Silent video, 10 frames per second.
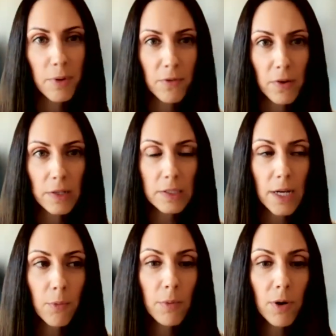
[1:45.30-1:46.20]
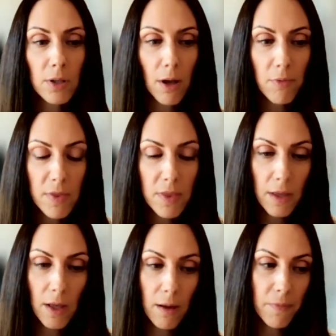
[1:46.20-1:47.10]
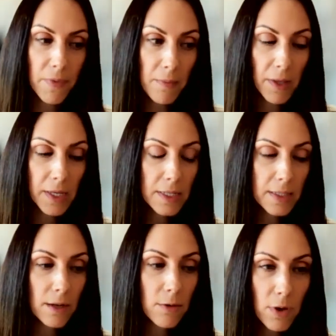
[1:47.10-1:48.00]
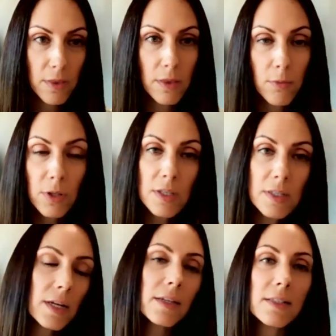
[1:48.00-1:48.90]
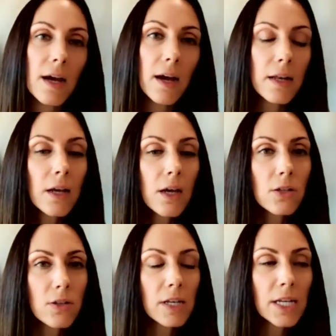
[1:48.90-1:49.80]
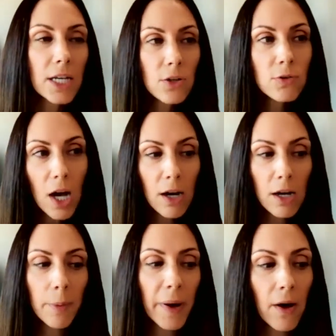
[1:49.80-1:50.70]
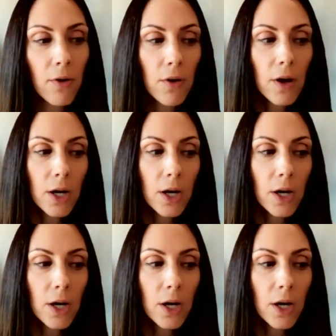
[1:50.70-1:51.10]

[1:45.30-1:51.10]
perfect. Yeah, we work a lot with them, like he said, with the real estate side. So then can you talk about,